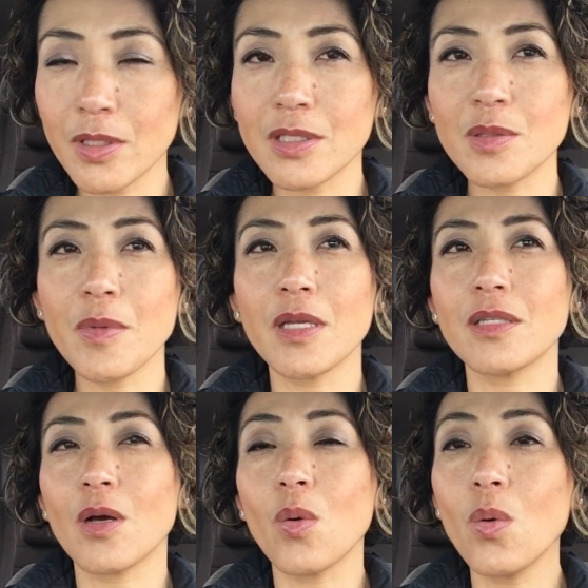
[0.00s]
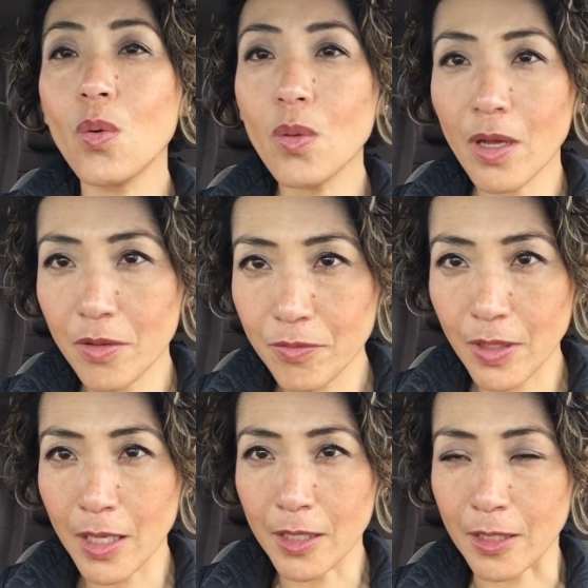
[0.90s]
they spend the whole life
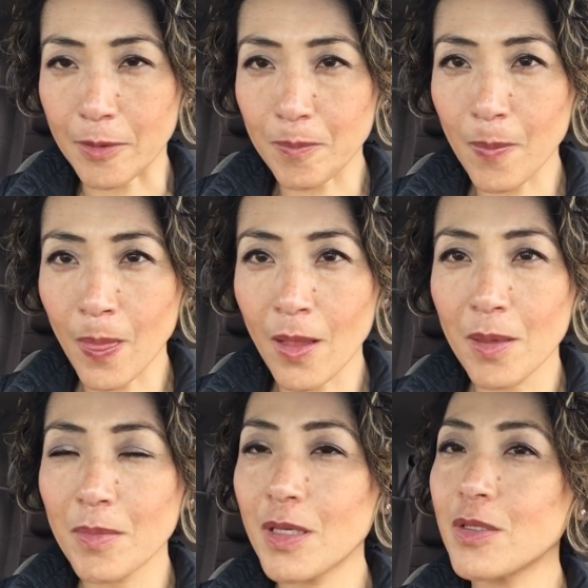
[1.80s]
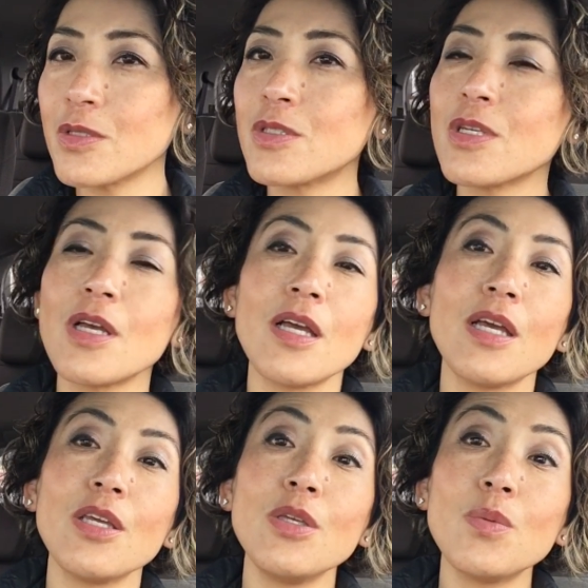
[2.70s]
in, because
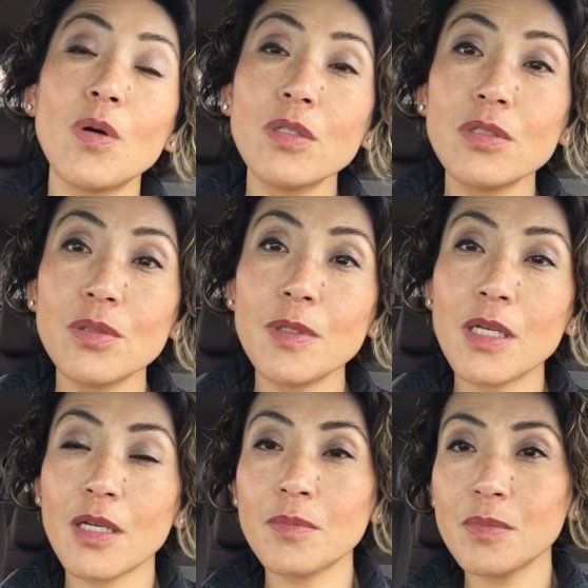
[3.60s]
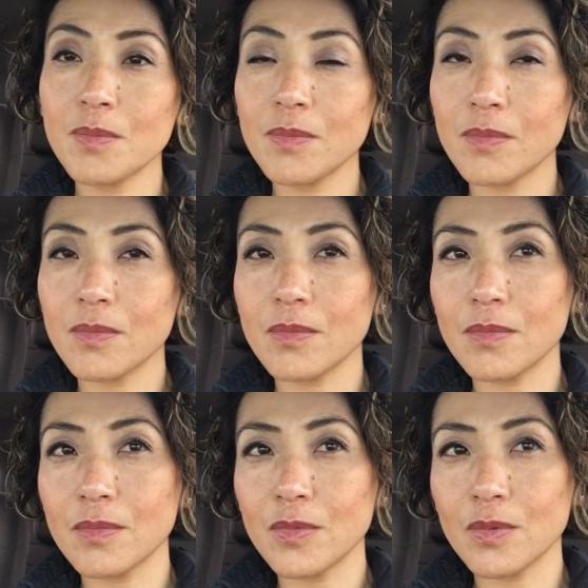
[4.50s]
you want to become
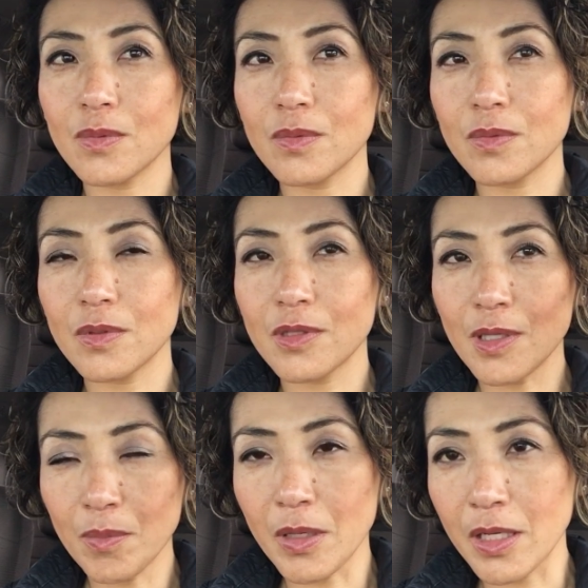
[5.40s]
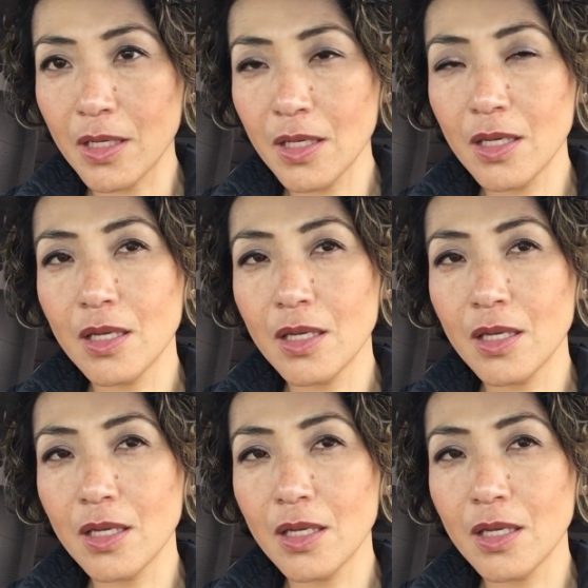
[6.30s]
somebody,